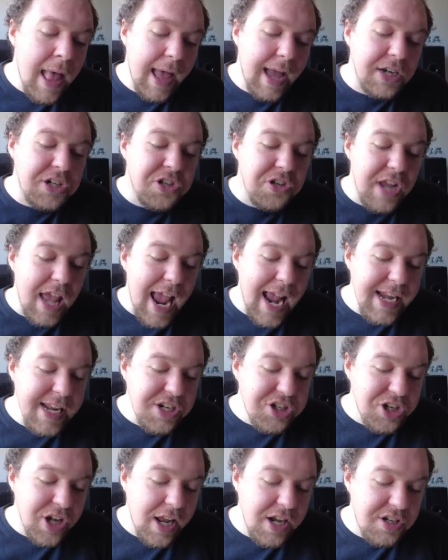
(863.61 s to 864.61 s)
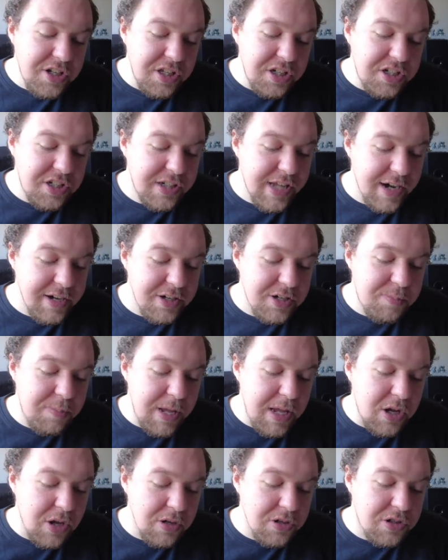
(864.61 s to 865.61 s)
and should any change to these standards
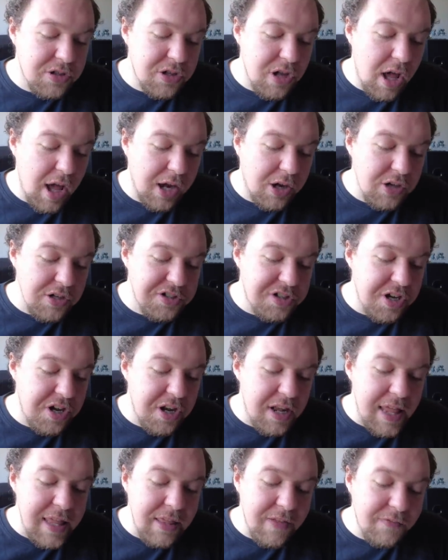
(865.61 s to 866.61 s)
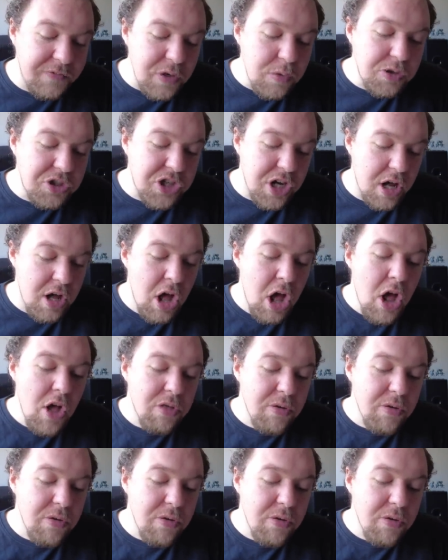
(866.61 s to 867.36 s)
be considered in the future,